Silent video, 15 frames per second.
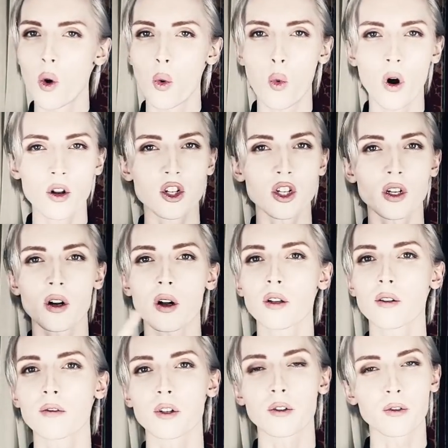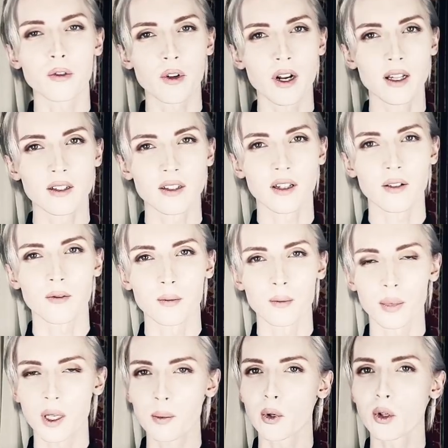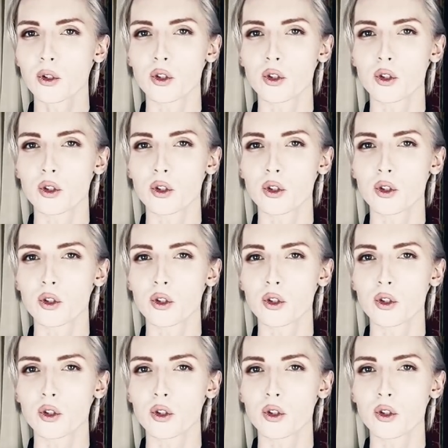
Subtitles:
watching all of your friends and people